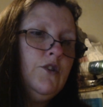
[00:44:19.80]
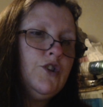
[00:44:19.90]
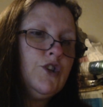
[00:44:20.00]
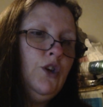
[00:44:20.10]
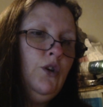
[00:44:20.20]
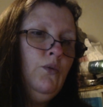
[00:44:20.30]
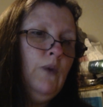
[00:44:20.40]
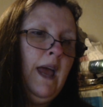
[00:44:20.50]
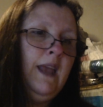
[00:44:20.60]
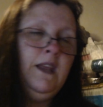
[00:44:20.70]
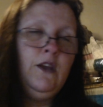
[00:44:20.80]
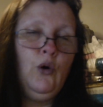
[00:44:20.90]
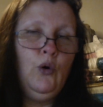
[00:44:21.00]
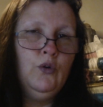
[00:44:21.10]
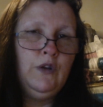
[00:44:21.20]
to any
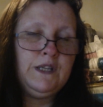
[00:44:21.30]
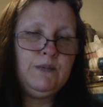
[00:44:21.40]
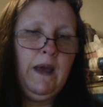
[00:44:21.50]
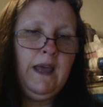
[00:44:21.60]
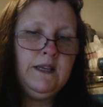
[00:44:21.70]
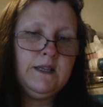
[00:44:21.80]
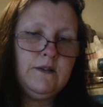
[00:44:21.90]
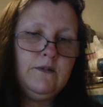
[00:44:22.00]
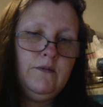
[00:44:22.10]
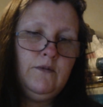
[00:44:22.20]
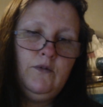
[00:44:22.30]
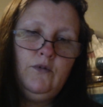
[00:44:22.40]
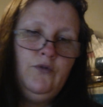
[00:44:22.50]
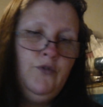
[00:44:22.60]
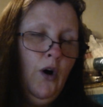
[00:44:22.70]
corner space,
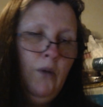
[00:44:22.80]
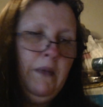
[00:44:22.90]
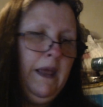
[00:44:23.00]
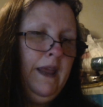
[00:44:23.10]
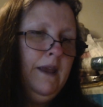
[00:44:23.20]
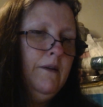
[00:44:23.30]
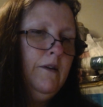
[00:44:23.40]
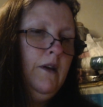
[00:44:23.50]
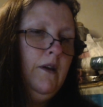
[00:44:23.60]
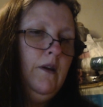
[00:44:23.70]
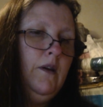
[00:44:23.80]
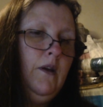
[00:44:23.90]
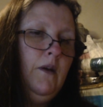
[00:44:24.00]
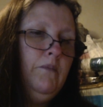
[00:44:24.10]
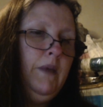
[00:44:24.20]
not B,
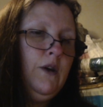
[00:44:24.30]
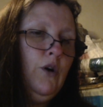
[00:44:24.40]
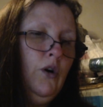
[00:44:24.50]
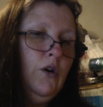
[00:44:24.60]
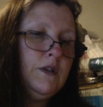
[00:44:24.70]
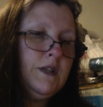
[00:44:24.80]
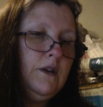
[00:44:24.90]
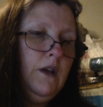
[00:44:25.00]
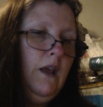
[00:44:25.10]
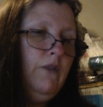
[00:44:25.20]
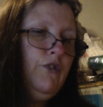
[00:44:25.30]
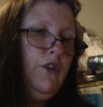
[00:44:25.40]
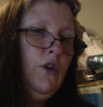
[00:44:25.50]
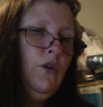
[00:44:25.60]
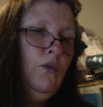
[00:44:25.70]
because if
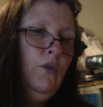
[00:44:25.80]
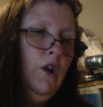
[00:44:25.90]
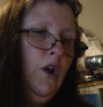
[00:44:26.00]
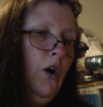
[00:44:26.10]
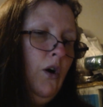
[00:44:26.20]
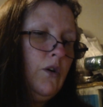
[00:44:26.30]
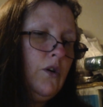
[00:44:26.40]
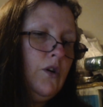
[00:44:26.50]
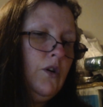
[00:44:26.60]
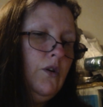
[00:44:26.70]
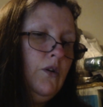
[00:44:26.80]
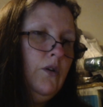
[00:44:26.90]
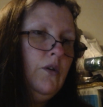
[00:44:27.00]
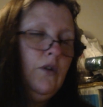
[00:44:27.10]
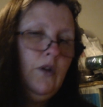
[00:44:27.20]
you look
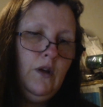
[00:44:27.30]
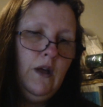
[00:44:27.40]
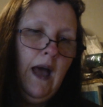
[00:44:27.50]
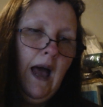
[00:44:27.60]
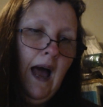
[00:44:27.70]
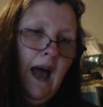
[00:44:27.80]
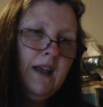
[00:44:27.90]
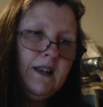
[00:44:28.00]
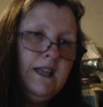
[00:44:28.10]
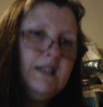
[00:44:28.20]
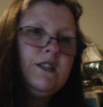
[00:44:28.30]
at this